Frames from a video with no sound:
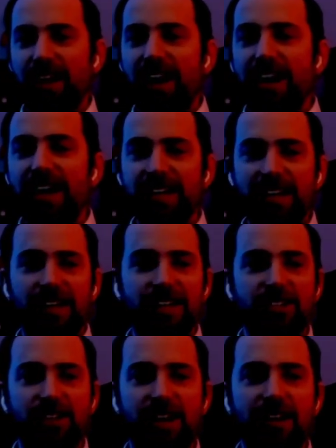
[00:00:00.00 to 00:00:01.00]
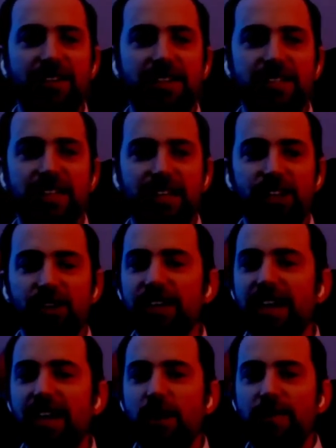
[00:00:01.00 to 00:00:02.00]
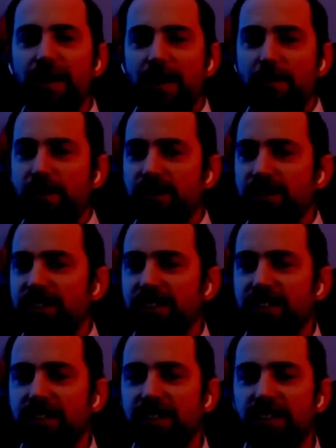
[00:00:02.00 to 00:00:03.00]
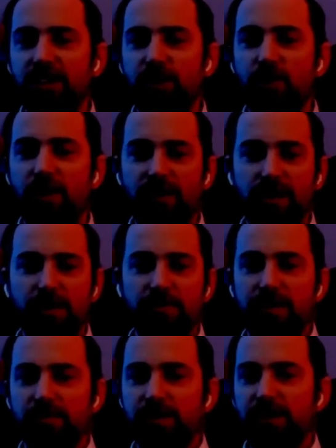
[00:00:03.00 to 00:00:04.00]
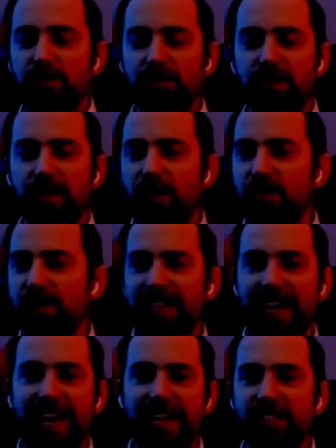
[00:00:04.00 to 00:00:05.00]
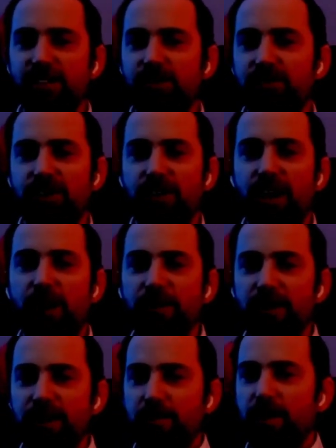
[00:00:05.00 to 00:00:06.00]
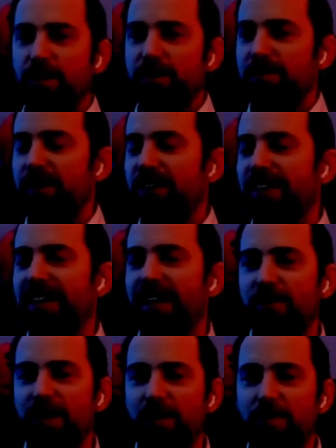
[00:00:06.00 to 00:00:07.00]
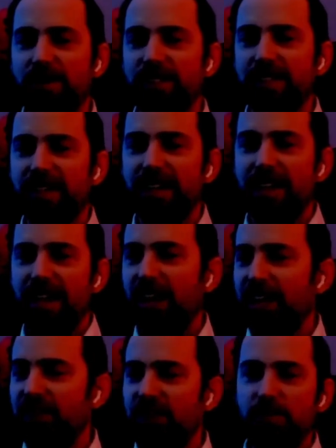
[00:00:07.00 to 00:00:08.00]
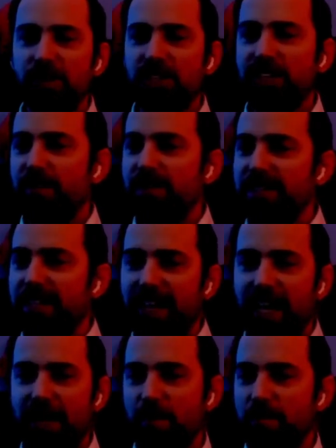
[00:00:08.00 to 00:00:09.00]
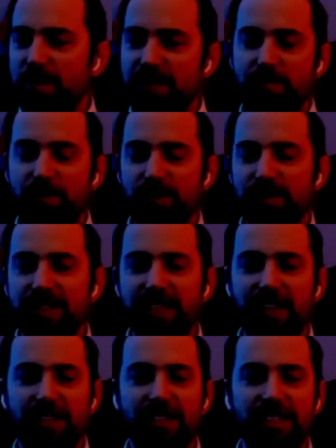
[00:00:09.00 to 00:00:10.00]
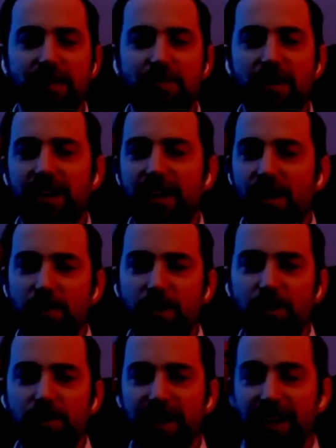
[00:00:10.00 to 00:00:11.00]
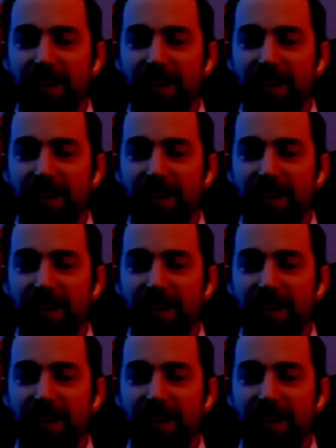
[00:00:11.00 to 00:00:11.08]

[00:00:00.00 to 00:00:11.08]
I had a lot of drive, and he's like, you're going to help that person. Whoever comes up to you, and just asks you for your help. You're going to promise me you're going to help that person. I'll give you as much time as I can. I'm a busy person, Terrence said, but I'll help you.